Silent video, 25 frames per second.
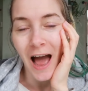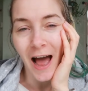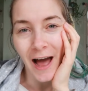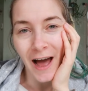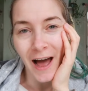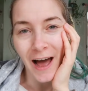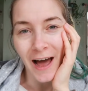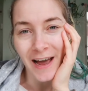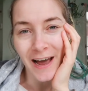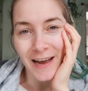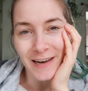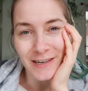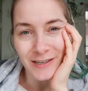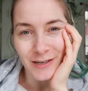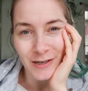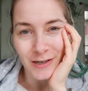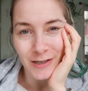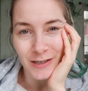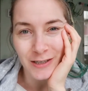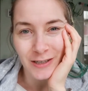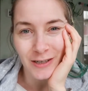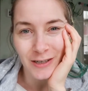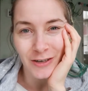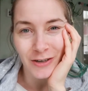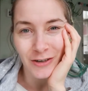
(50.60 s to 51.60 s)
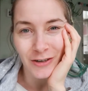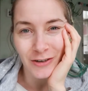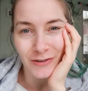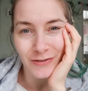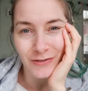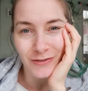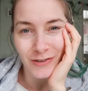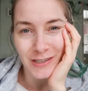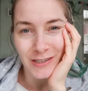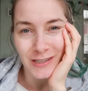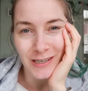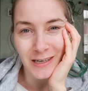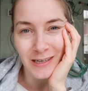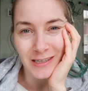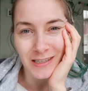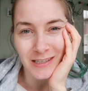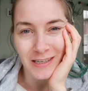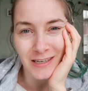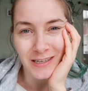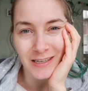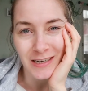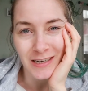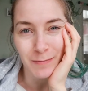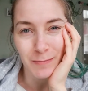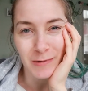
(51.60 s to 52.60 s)
I just couldn't resist the
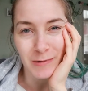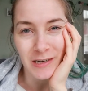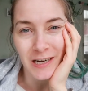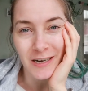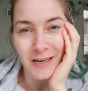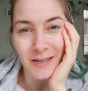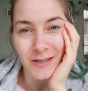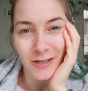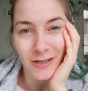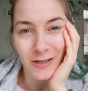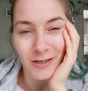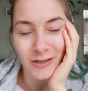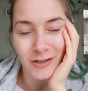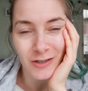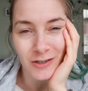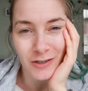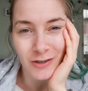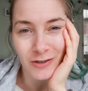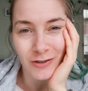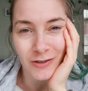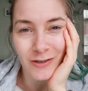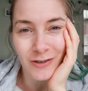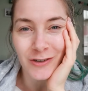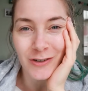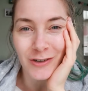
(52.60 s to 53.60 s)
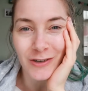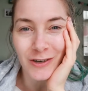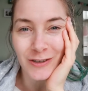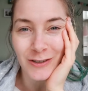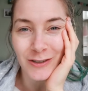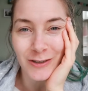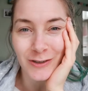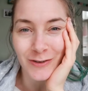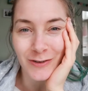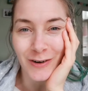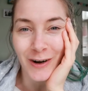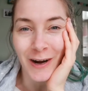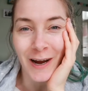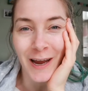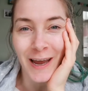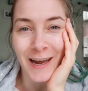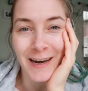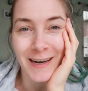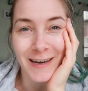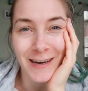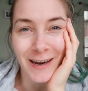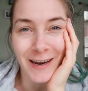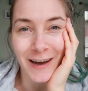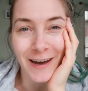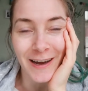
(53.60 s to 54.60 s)
temptation to try
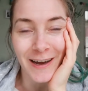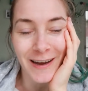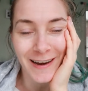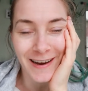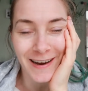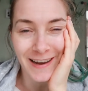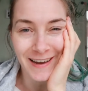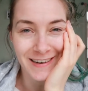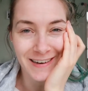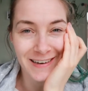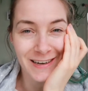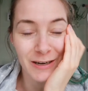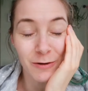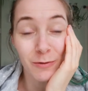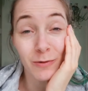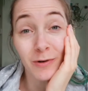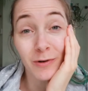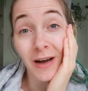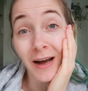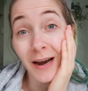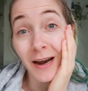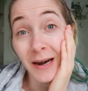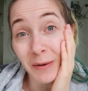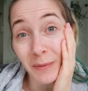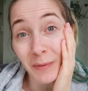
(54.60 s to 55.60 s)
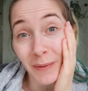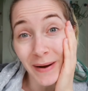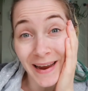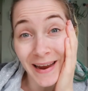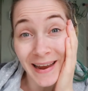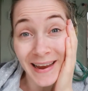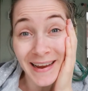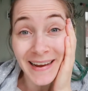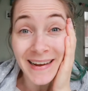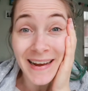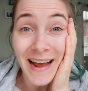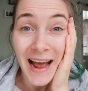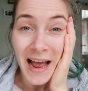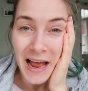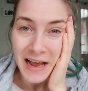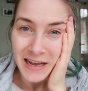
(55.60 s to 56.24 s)
and dye that new colorway.